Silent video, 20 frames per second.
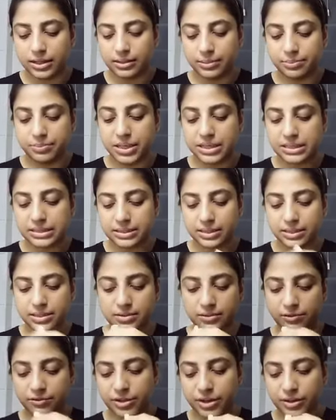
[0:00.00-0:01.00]
Mix it
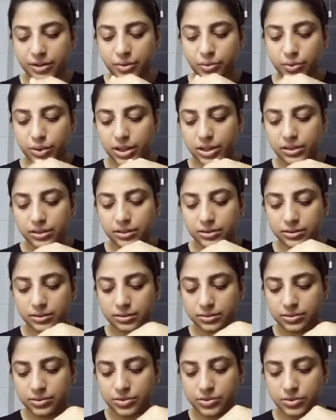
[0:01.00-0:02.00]
very well
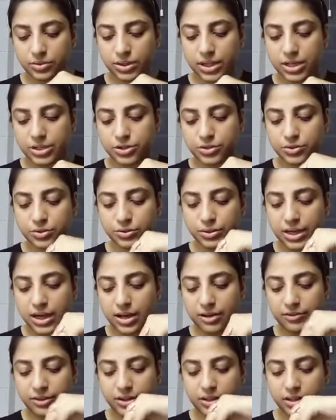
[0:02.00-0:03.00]
so that you don't
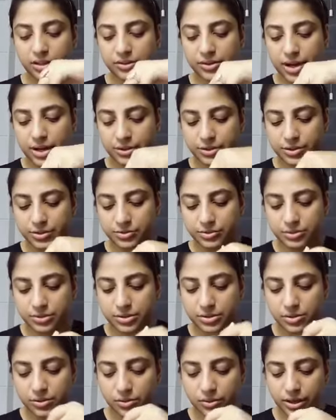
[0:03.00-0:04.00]
have any
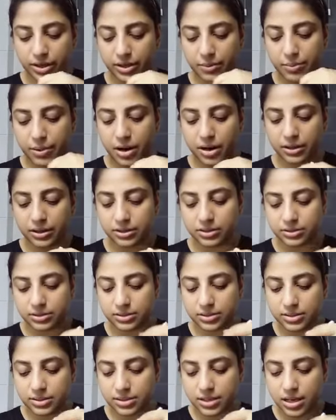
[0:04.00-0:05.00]
granules or any
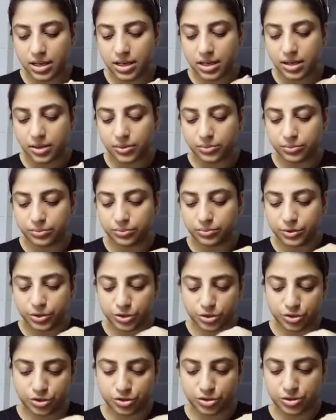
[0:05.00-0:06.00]
particles
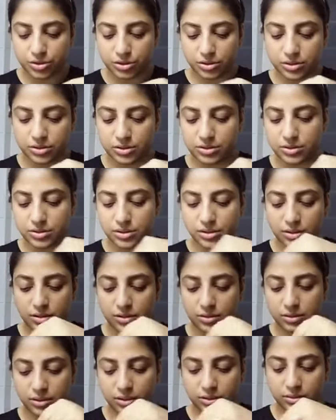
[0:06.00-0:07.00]
which is,
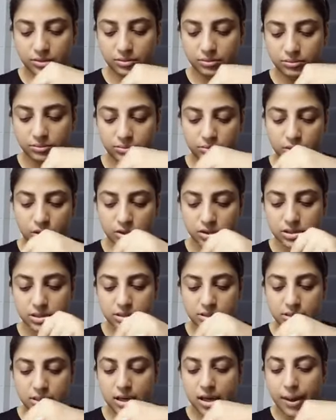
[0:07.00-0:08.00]
uh, you know, not
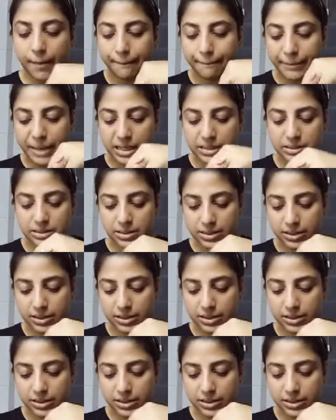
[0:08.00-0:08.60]
mixed